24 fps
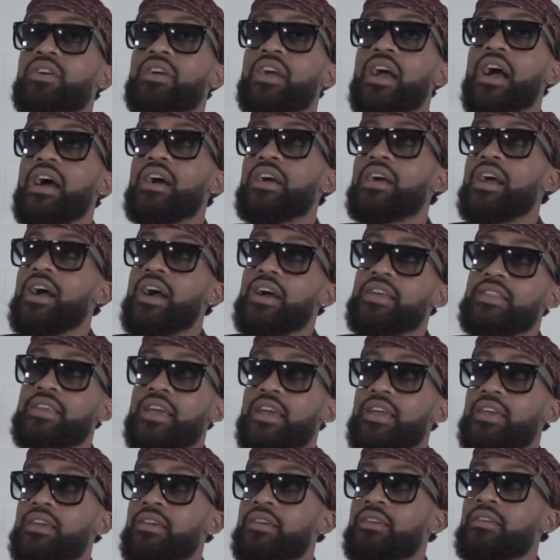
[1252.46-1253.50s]

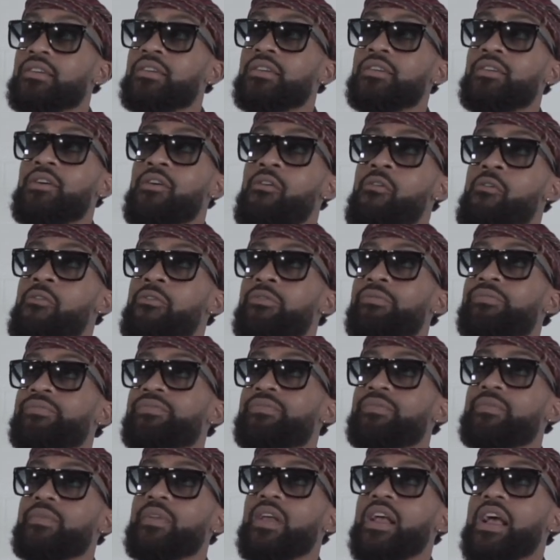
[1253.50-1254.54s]
Kanye
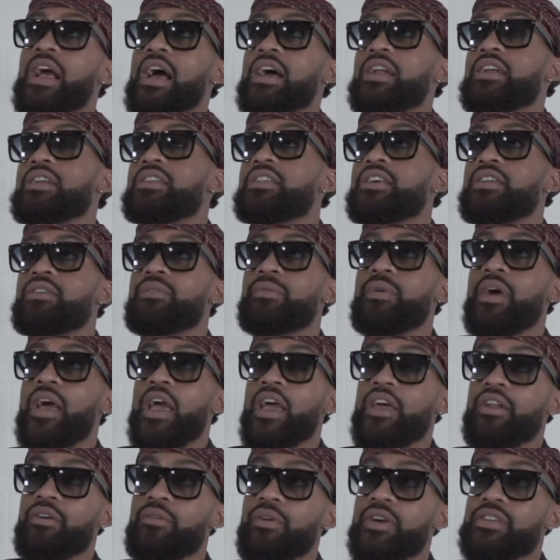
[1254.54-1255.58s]
kind of did it with
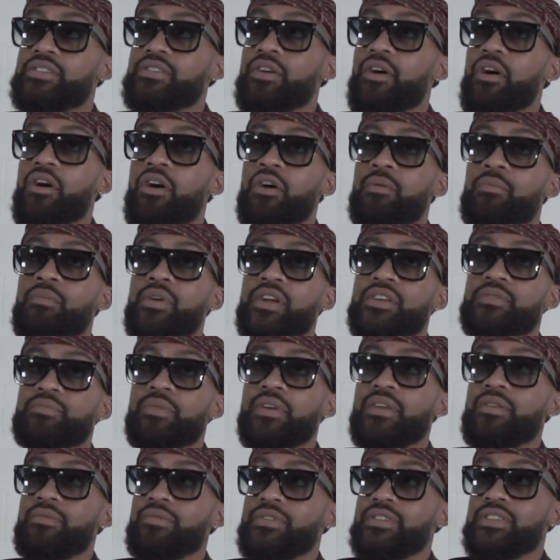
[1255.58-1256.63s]
808s and heartbreaks, but
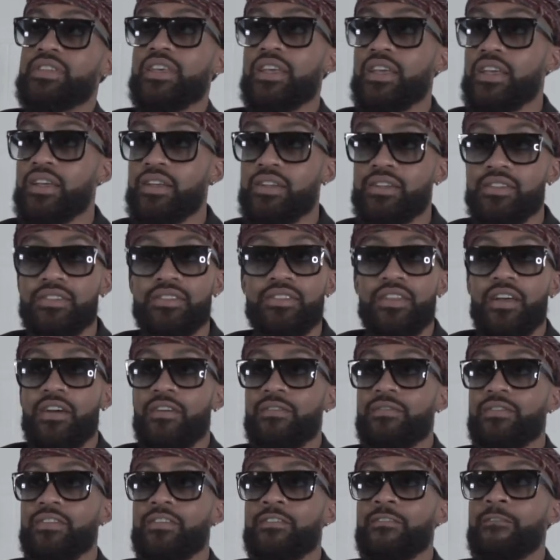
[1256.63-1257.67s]
he was singing and
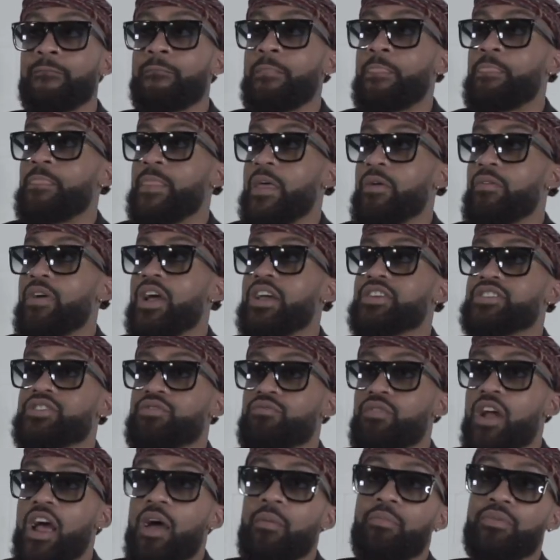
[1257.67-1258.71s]
stuff, and they were actually
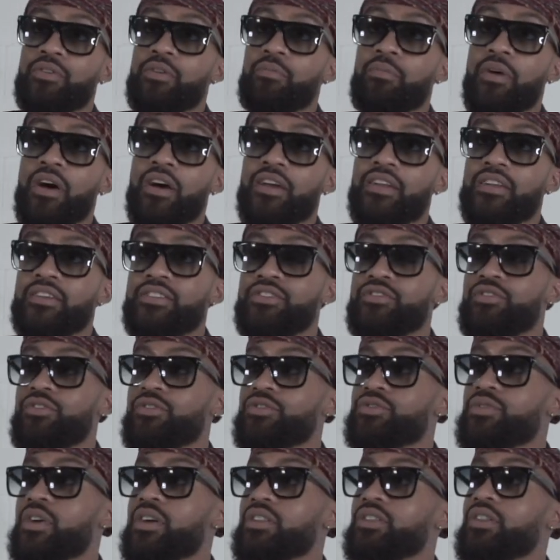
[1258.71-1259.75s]
rapping about it.
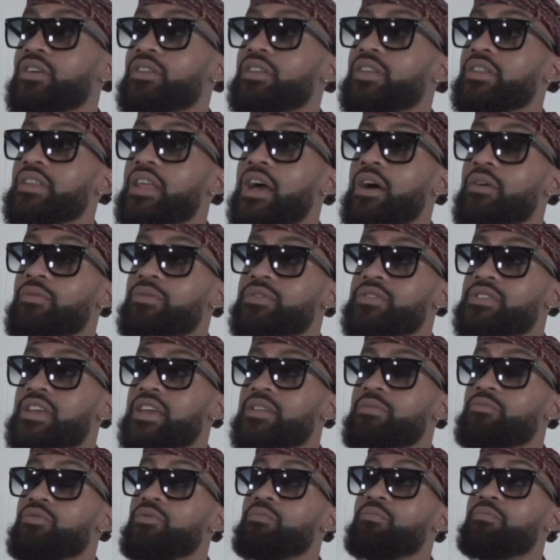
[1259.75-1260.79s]
So I thought that was
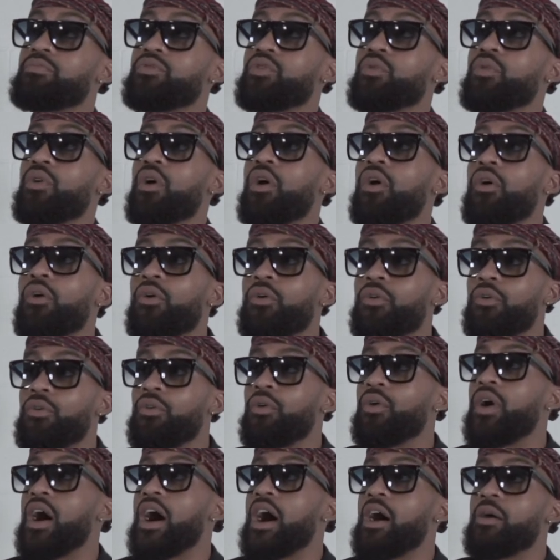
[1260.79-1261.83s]
and doing
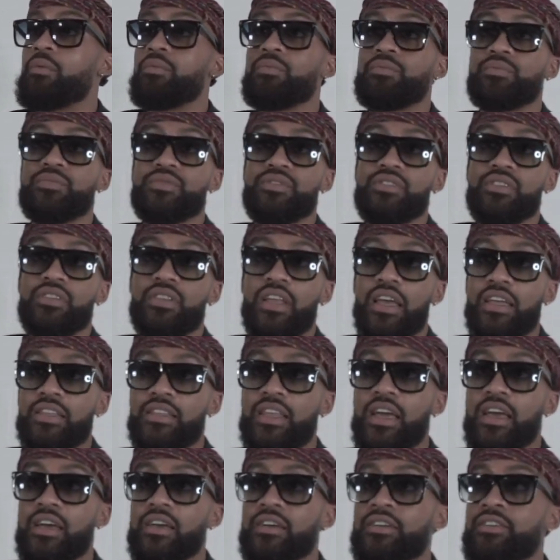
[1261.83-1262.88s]
whole albums like
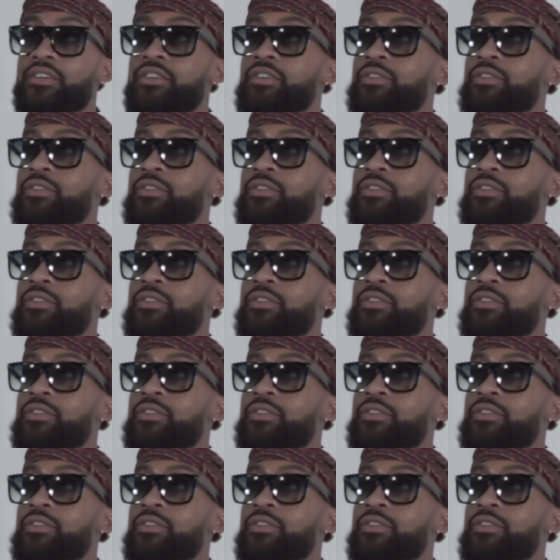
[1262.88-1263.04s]
that.